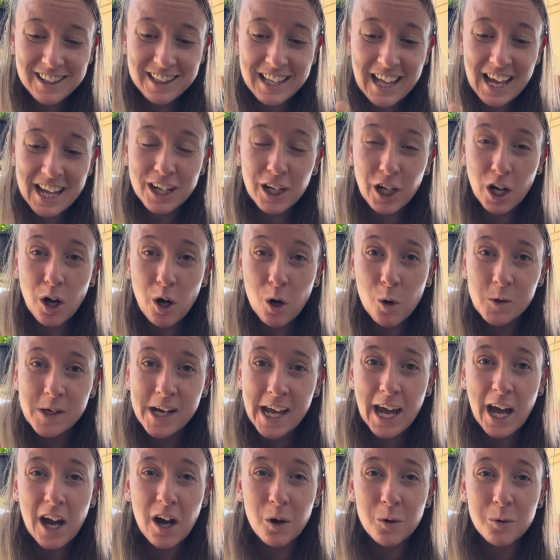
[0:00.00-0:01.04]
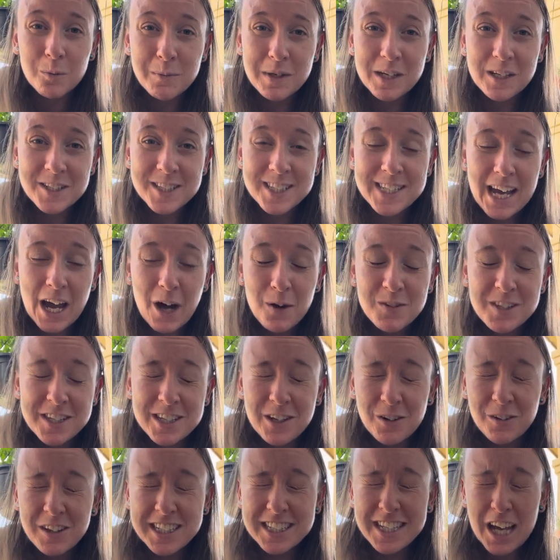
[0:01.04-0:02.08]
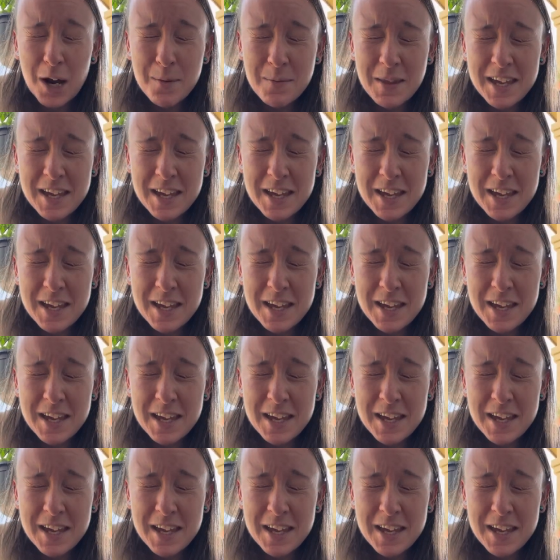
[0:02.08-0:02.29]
let go now because now is the only time